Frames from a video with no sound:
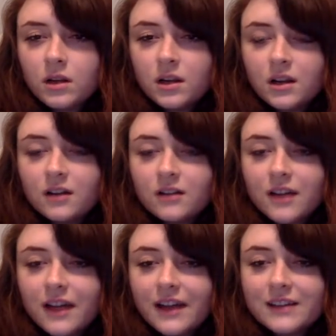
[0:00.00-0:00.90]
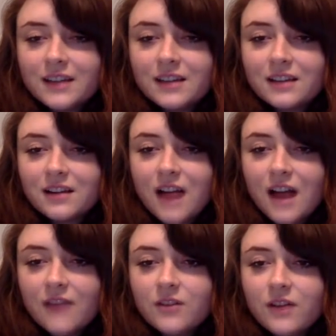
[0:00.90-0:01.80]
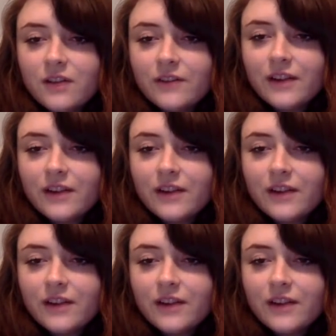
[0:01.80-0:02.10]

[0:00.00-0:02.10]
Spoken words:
Okay, Taylor, have you ever